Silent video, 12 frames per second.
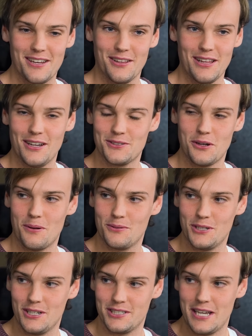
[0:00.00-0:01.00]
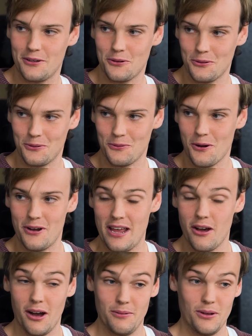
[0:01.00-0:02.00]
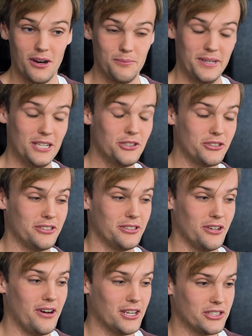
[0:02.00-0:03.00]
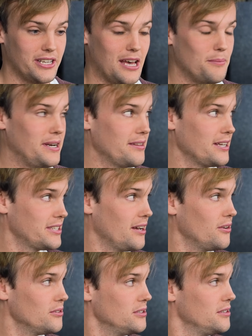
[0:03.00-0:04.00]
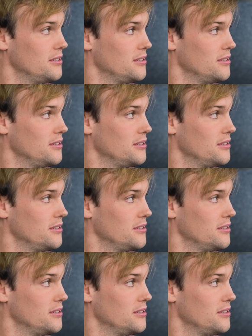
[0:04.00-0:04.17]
the last time I've seen a SsangYong on the road, and I'd be interested to know actually how many they sell.